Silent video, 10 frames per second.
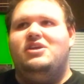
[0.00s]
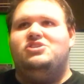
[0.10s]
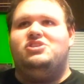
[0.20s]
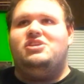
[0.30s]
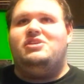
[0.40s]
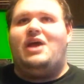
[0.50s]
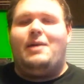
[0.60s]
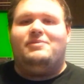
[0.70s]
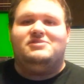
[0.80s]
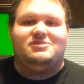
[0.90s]
she
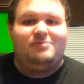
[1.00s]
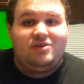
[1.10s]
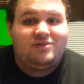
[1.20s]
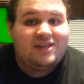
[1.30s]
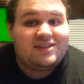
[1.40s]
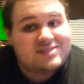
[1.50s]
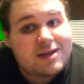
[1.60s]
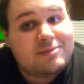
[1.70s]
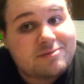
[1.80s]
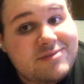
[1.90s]
happens to be on that time
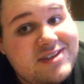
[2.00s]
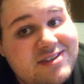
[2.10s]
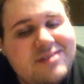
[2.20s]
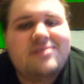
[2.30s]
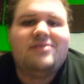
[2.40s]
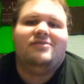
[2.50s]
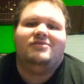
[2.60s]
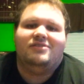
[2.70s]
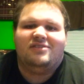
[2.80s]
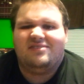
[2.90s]
of the month,
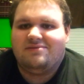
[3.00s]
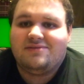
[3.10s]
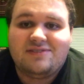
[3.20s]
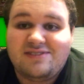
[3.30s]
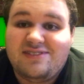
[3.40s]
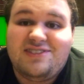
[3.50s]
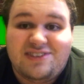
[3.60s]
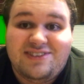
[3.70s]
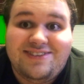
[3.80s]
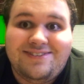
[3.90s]

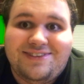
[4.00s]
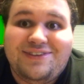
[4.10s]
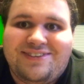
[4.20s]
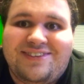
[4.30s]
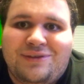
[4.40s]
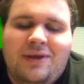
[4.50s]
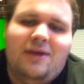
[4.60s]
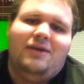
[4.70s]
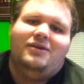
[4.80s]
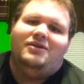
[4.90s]
and,
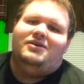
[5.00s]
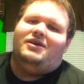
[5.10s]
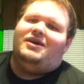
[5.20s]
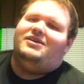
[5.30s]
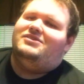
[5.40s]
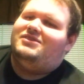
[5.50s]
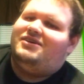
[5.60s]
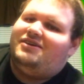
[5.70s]
and,